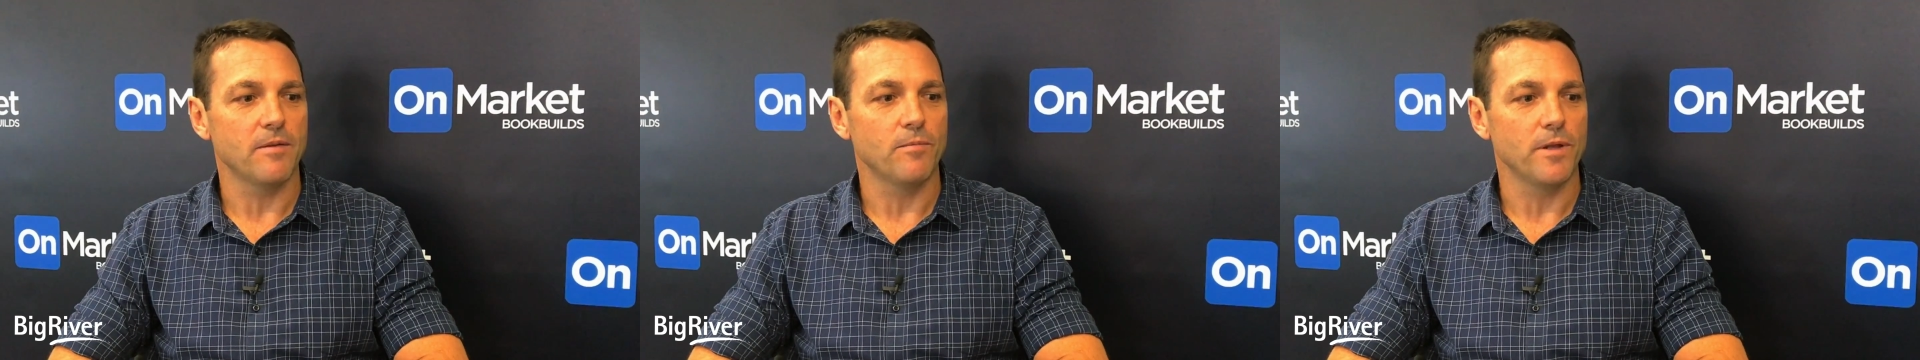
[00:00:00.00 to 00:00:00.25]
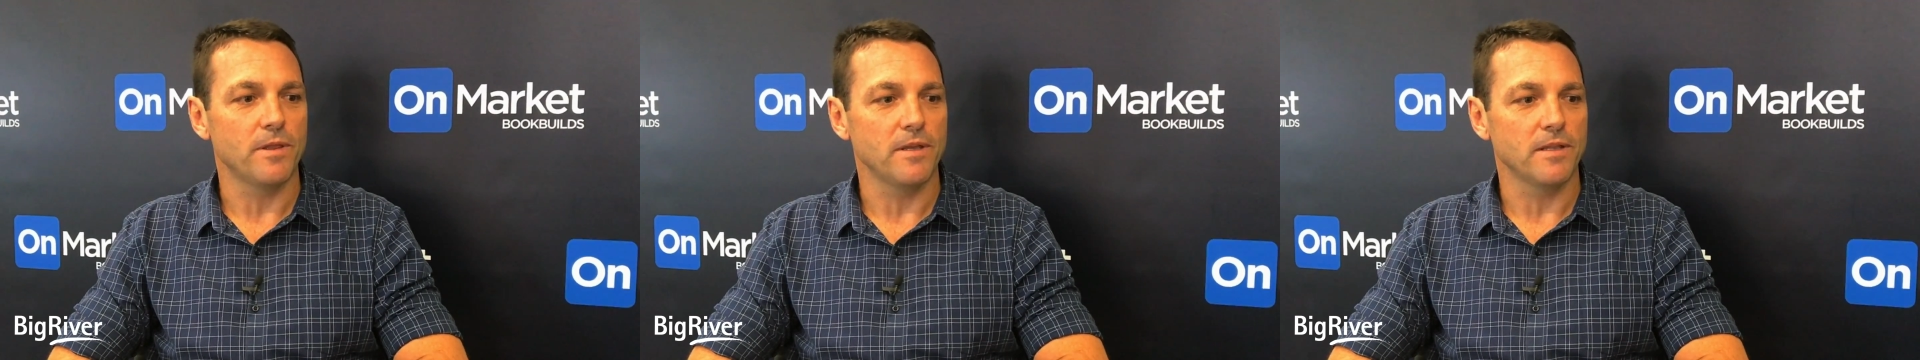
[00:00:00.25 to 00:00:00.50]
and
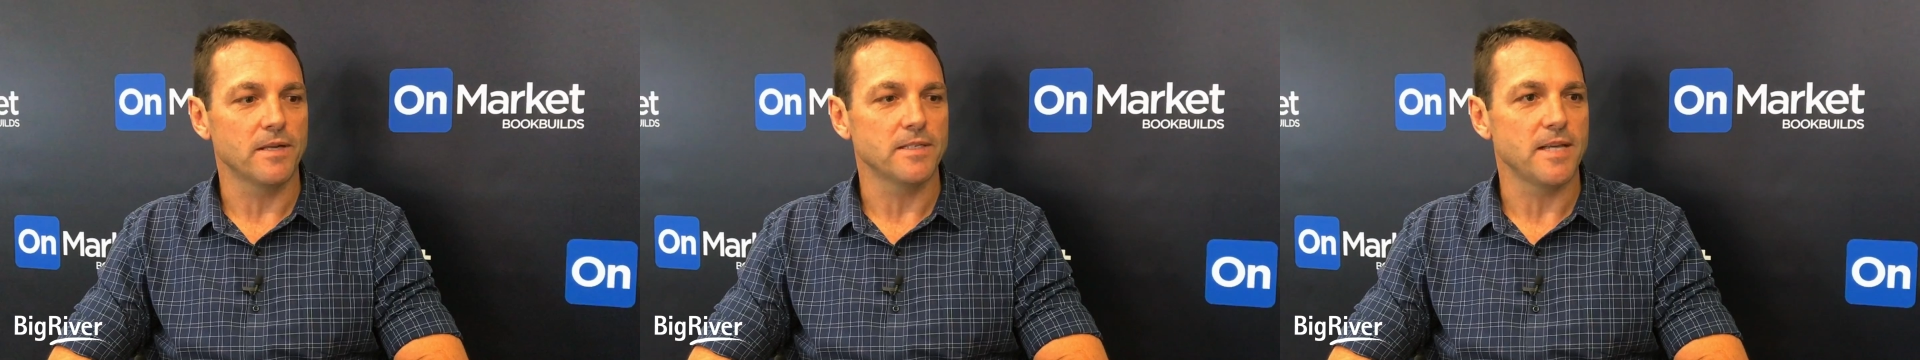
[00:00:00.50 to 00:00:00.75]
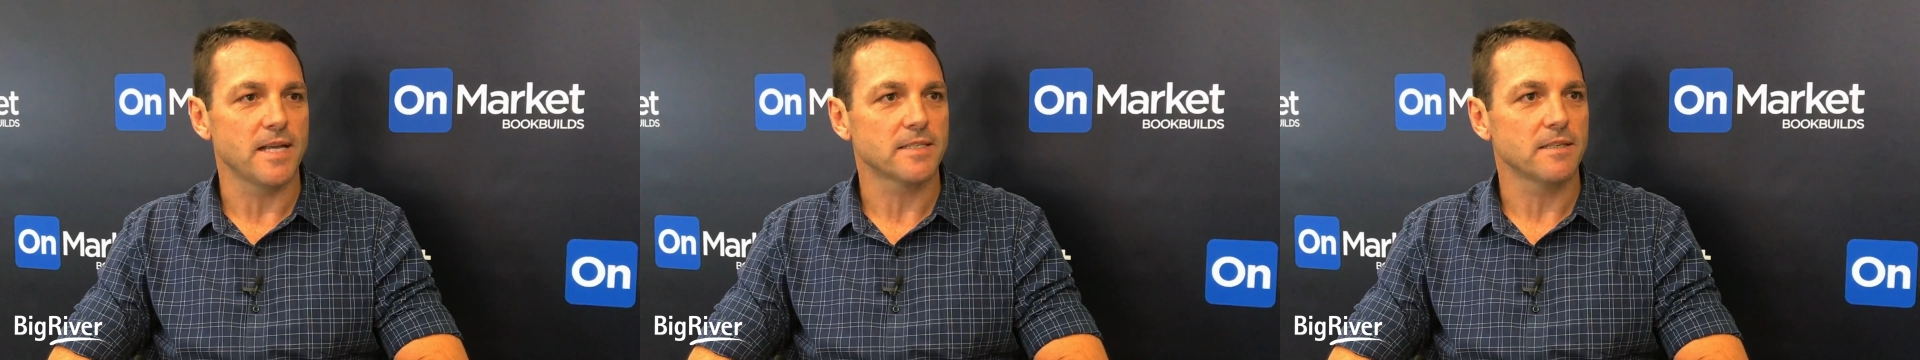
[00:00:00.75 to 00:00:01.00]
we think
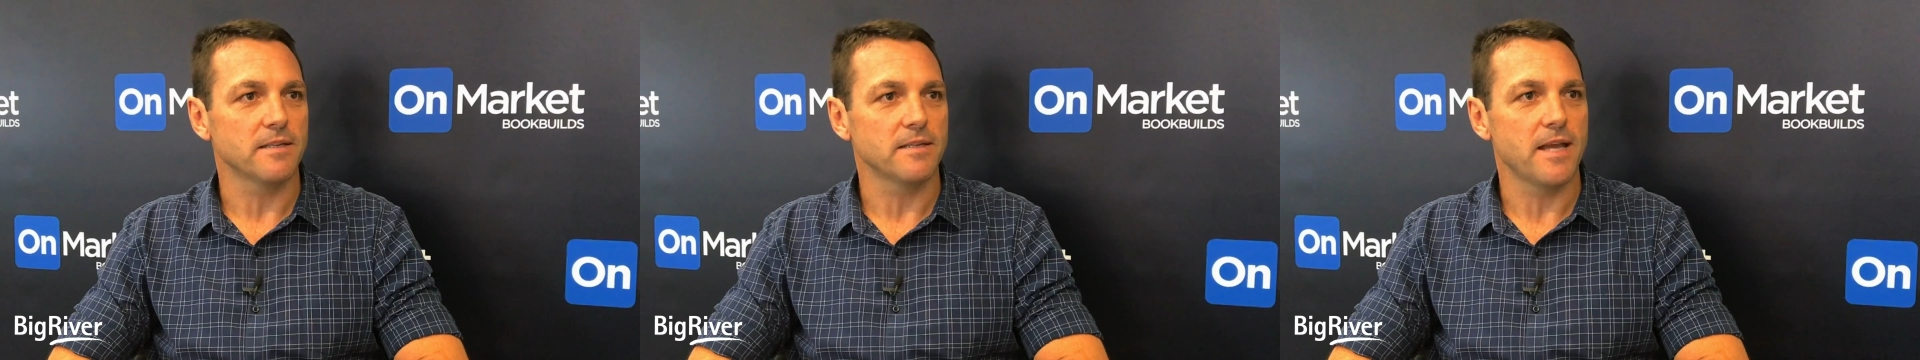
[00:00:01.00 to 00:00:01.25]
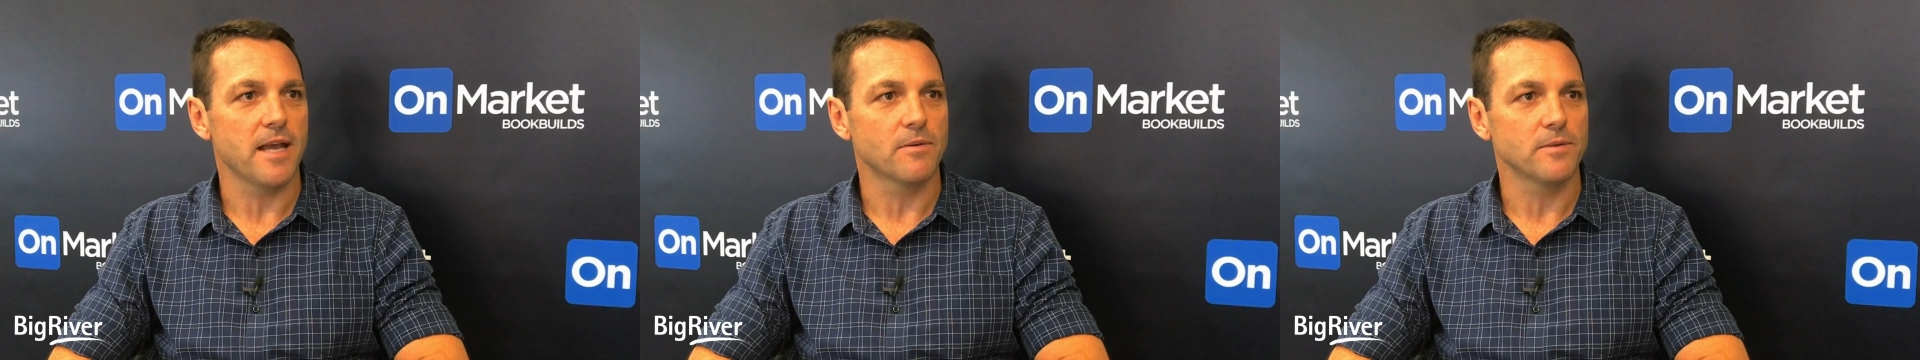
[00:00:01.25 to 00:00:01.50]
there's
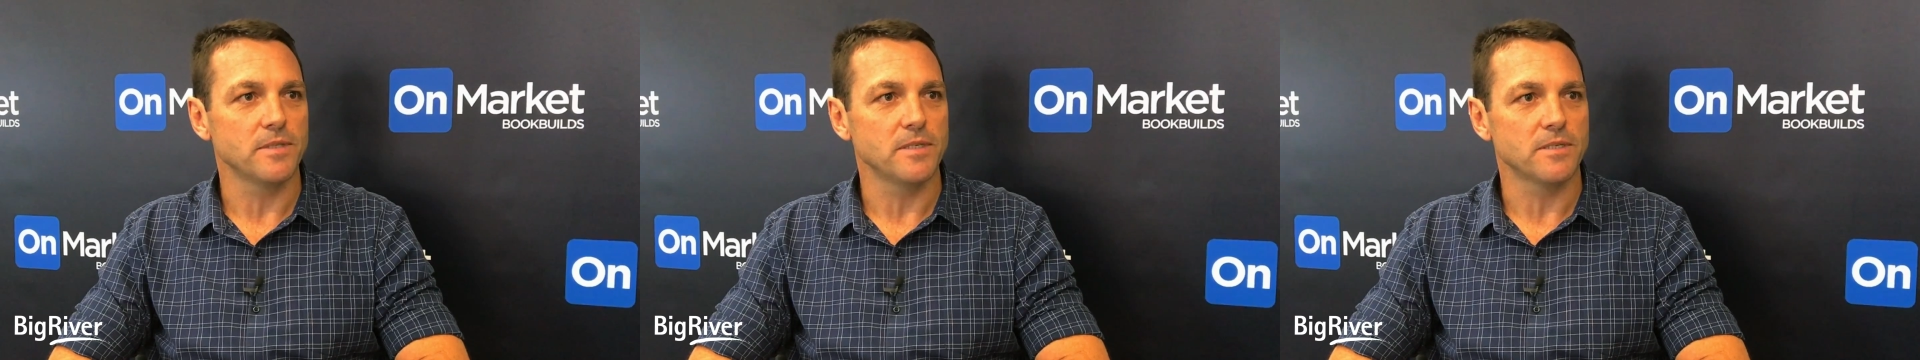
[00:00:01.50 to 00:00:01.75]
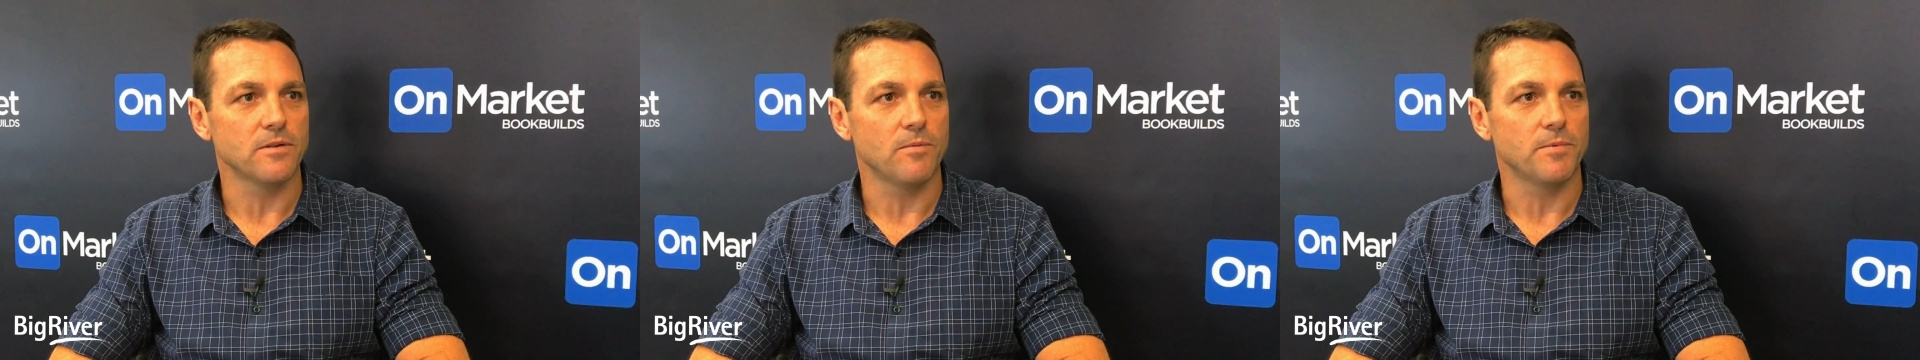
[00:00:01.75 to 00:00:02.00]
excellent
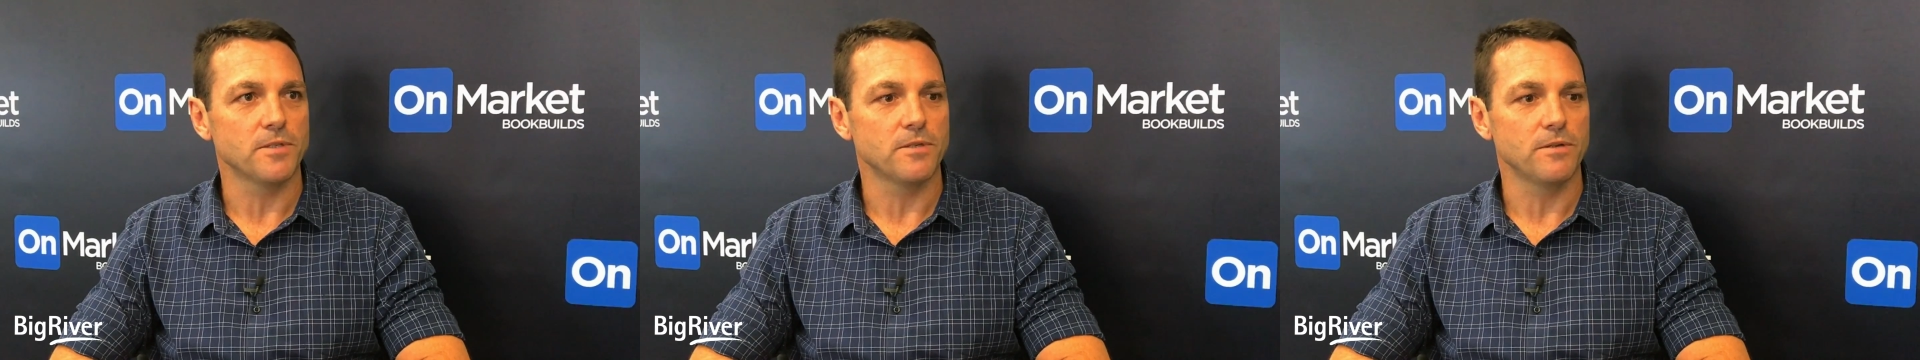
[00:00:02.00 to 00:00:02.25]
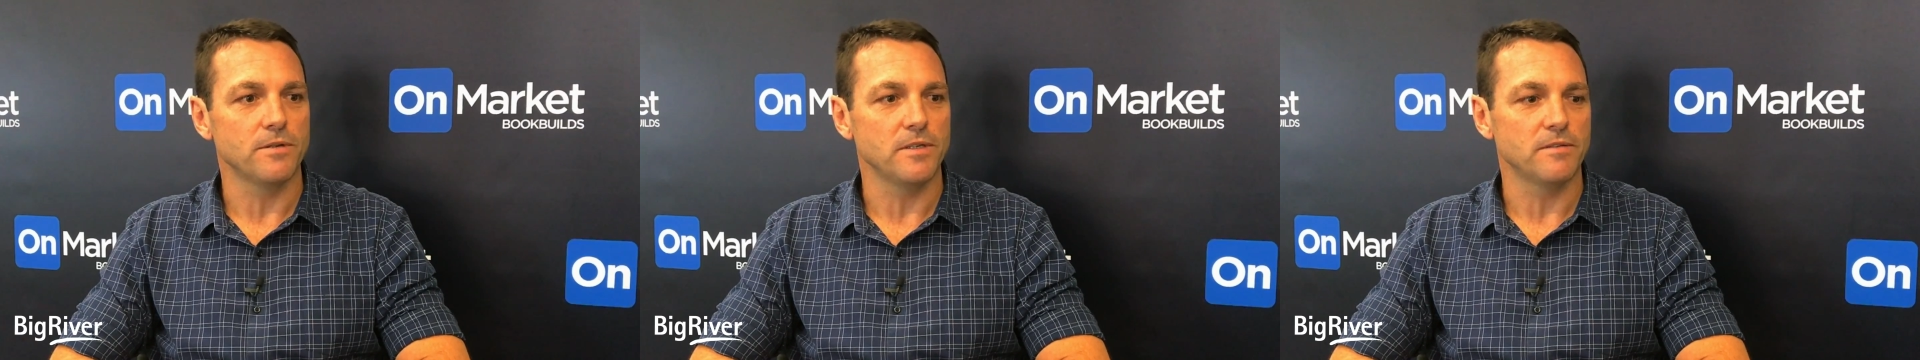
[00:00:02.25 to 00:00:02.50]
acquisition
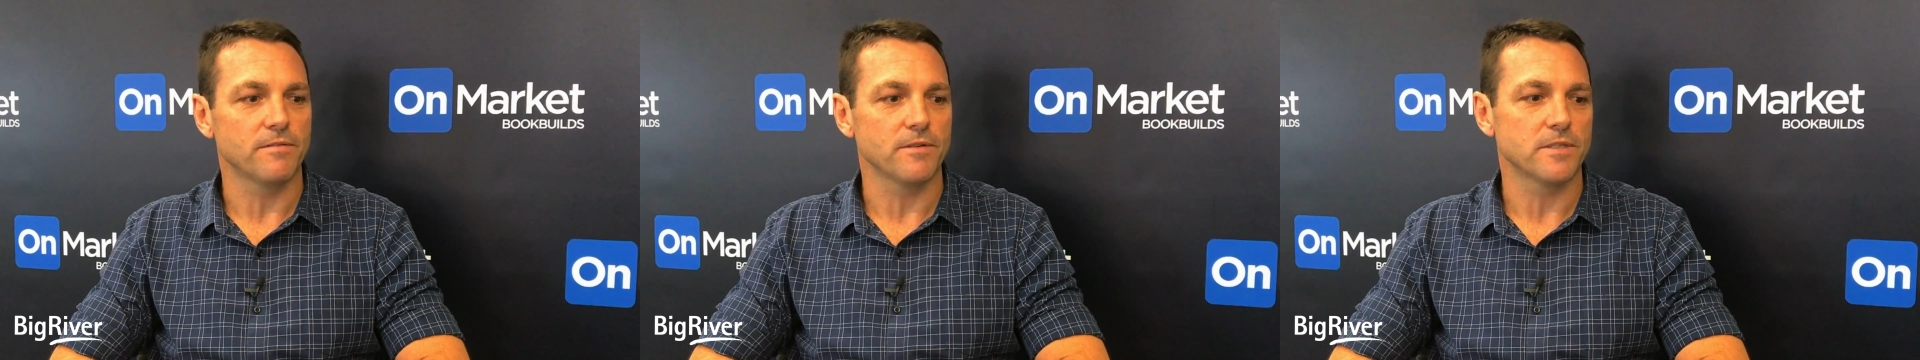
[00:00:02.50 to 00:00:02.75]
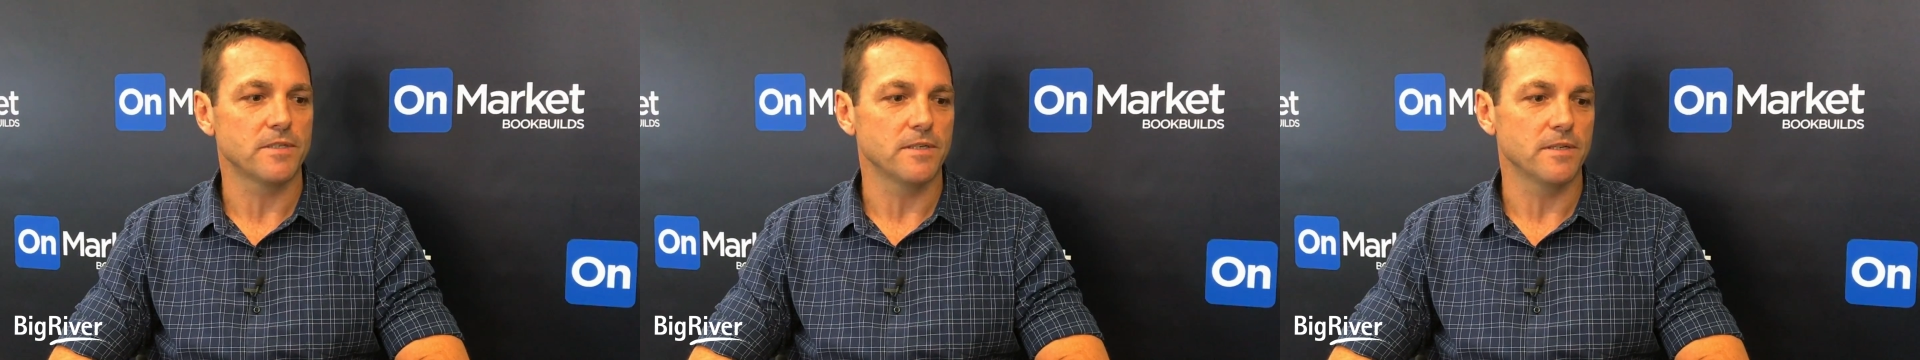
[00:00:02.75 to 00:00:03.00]
opportunities for
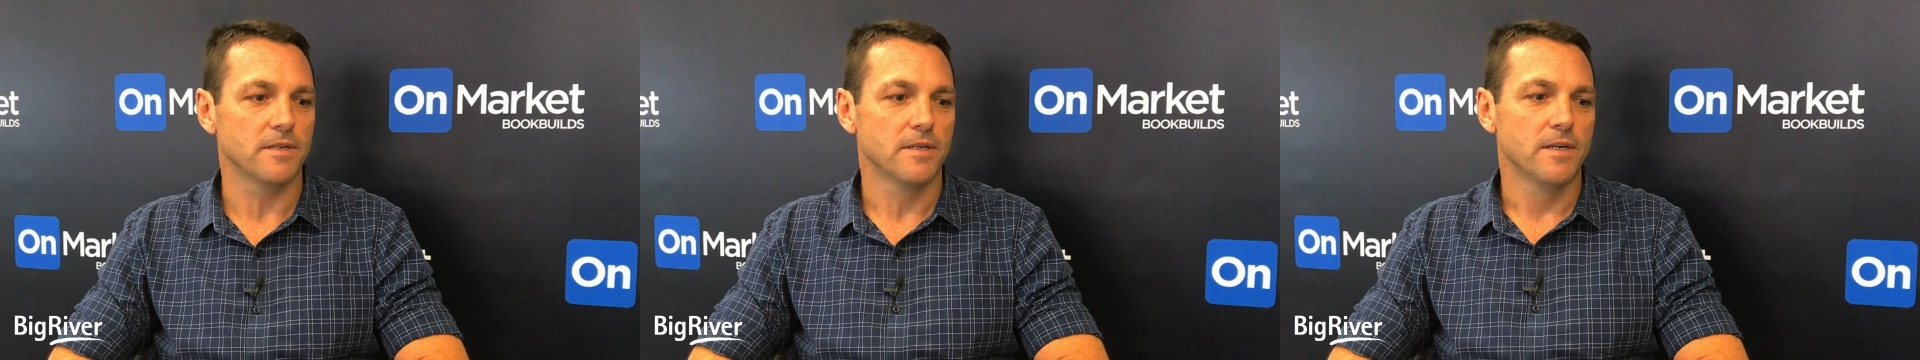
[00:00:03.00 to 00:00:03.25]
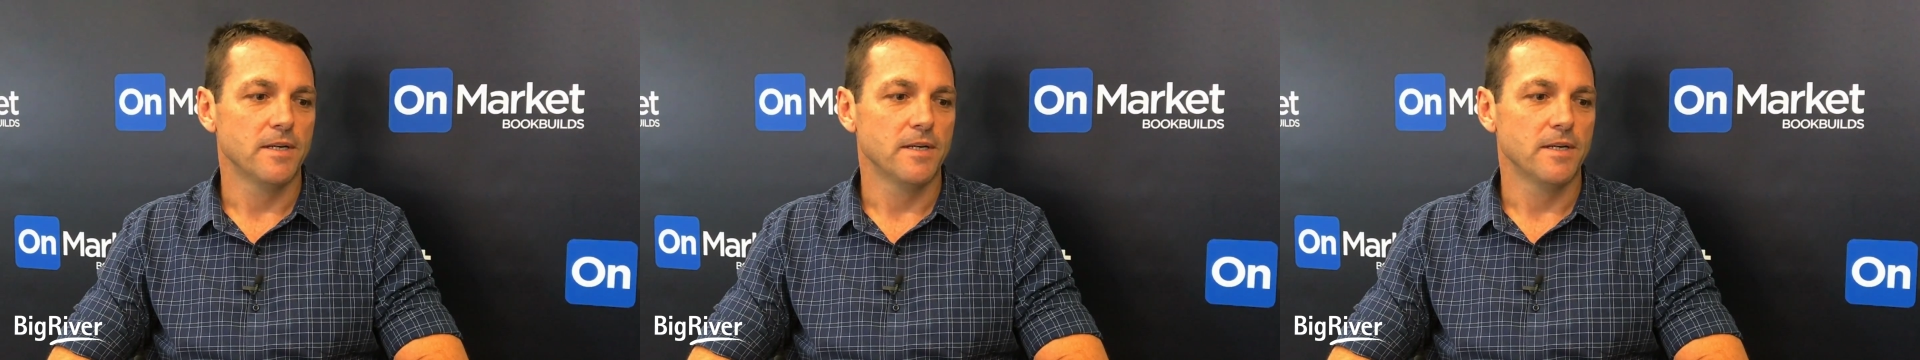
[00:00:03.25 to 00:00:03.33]
us to